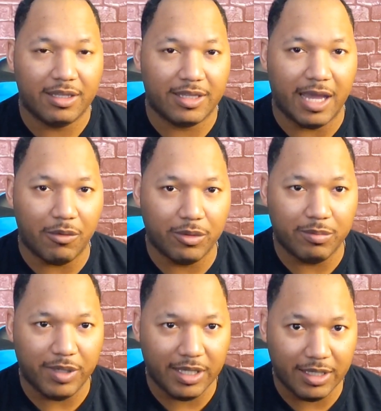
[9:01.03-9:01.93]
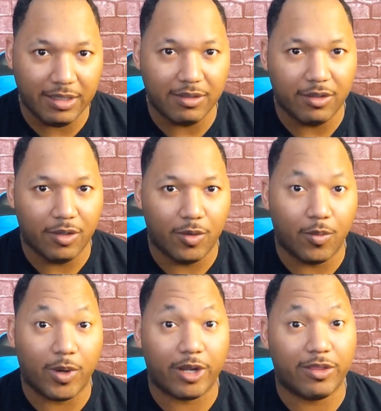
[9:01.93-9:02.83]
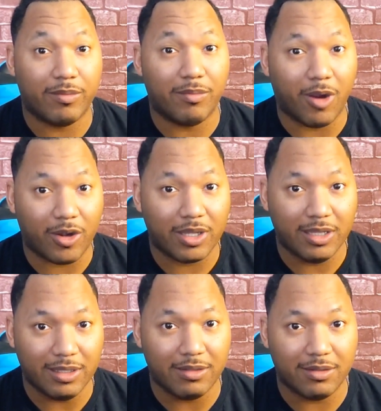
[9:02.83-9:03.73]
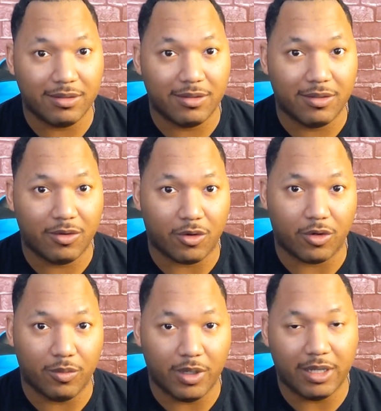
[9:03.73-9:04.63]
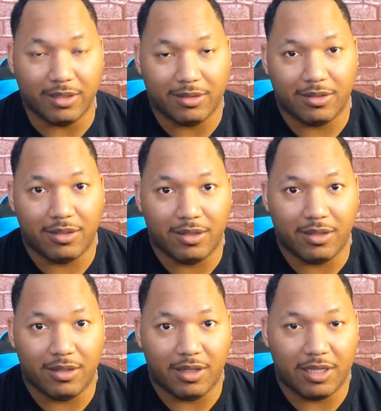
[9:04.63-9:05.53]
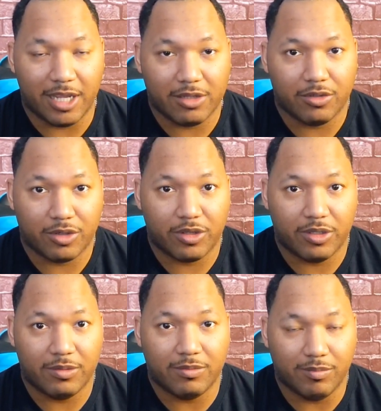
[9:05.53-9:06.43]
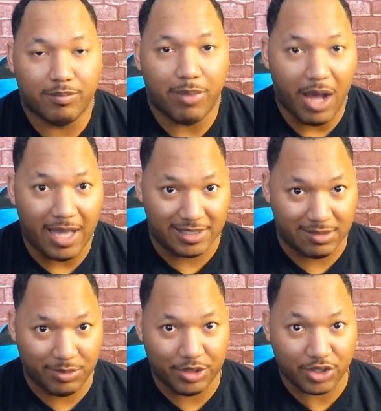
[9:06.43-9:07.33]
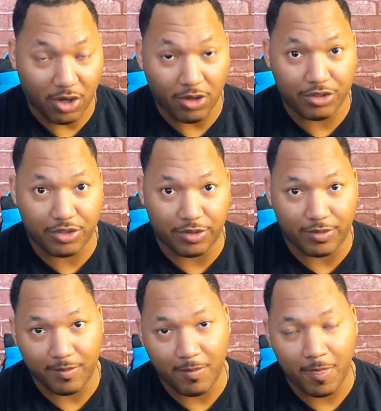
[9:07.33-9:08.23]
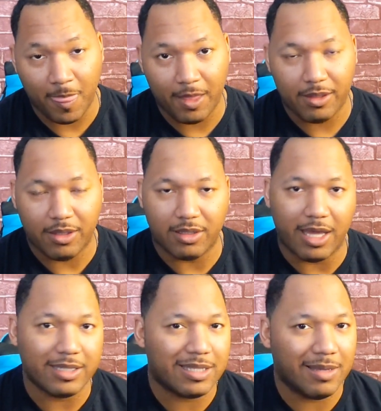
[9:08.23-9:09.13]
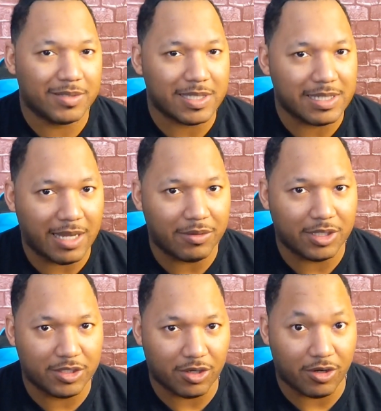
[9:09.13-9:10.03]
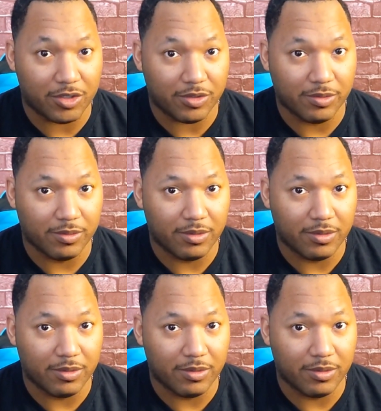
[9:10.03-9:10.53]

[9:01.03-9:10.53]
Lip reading: that would be where the market or what a landlord could possibly charge you. A lot of times that's not what they charge you.